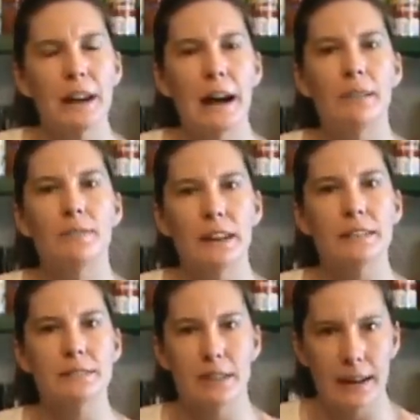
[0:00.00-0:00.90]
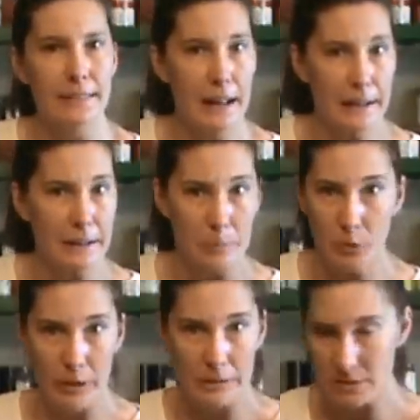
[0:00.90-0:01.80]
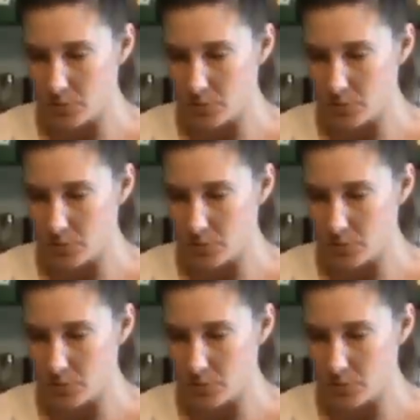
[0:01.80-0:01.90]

have things like that in them around here.